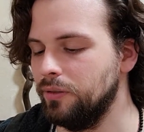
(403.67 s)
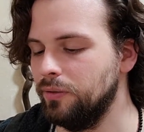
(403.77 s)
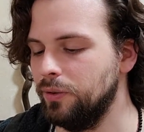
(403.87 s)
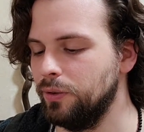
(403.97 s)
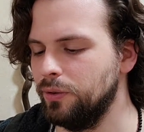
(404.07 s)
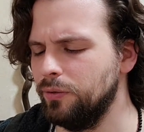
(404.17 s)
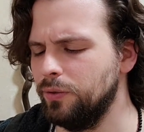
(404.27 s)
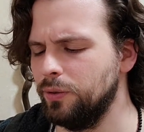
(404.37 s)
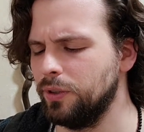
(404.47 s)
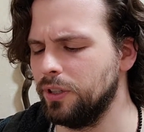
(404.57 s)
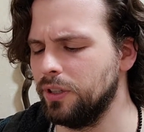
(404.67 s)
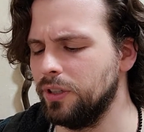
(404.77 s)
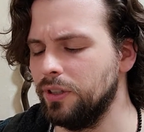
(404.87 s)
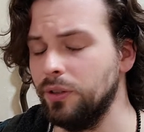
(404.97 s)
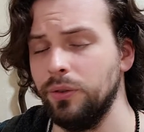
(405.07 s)
voodoo,
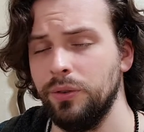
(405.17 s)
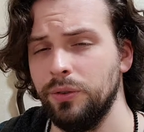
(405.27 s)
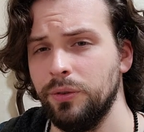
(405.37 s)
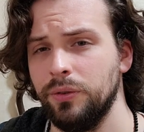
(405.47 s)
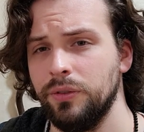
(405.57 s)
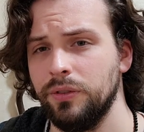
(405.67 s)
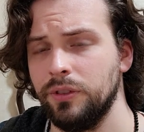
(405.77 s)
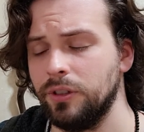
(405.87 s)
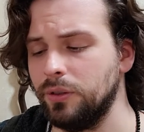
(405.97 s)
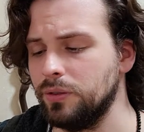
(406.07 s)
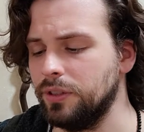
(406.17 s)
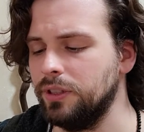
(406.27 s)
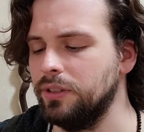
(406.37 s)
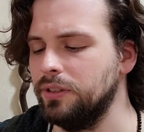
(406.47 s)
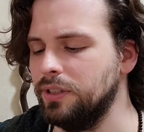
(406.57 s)
hoodoo
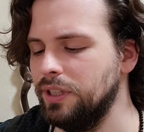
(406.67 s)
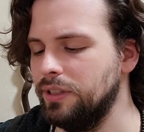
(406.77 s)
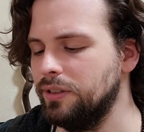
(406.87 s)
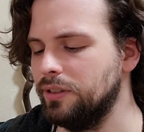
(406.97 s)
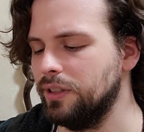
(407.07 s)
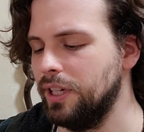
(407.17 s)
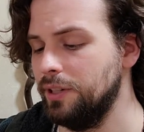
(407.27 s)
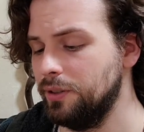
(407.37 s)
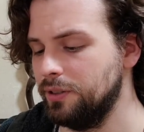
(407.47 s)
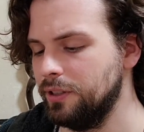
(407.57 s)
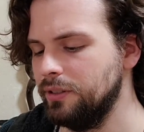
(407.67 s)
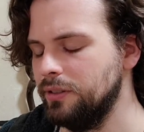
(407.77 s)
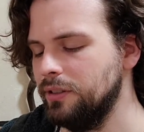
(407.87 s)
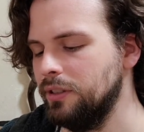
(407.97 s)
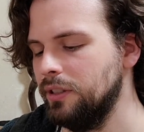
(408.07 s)
culture is interesting.
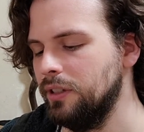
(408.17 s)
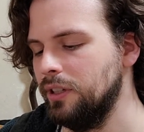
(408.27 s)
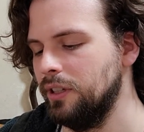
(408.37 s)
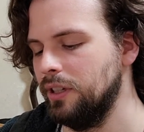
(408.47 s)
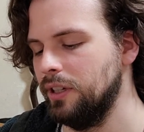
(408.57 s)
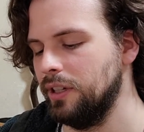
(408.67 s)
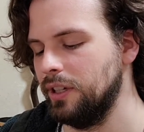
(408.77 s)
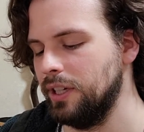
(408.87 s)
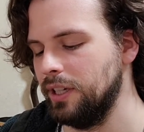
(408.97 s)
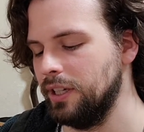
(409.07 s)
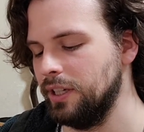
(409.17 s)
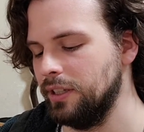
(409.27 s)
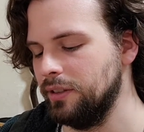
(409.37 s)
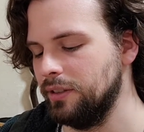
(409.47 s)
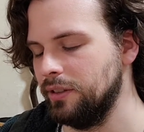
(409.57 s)

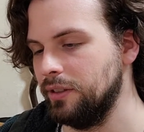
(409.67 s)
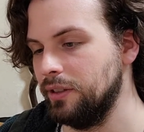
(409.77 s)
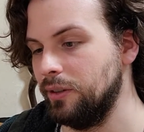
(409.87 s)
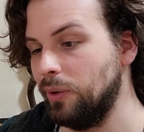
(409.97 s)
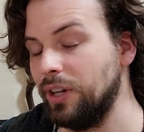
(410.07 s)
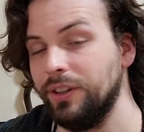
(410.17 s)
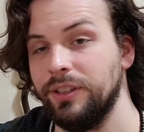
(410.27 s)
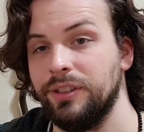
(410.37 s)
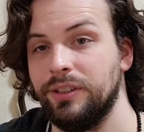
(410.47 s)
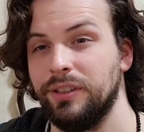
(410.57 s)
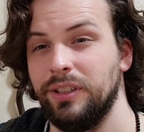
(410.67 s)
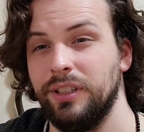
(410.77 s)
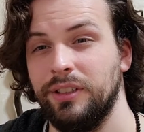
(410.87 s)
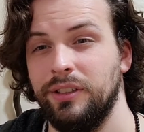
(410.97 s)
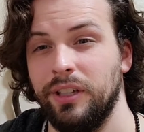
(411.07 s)
And while this
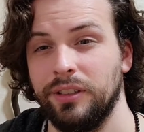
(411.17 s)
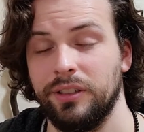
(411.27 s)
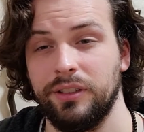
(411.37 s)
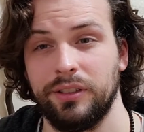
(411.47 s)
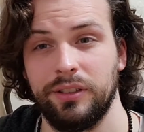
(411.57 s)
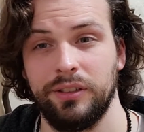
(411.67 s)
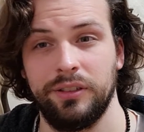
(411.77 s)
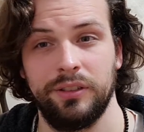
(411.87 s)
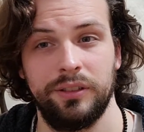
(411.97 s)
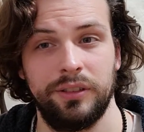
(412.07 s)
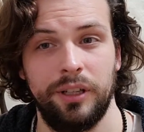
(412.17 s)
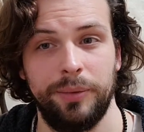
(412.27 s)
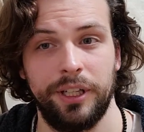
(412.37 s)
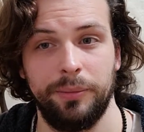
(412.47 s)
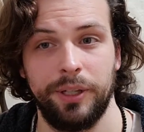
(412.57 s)
doesn't
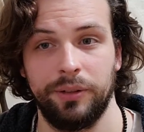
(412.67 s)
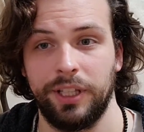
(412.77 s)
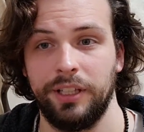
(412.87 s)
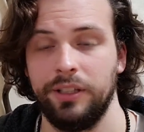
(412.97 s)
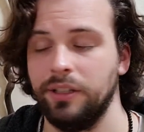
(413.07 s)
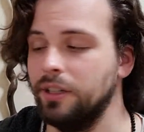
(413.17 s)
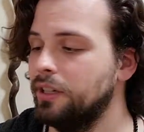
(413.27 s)
appear to be related,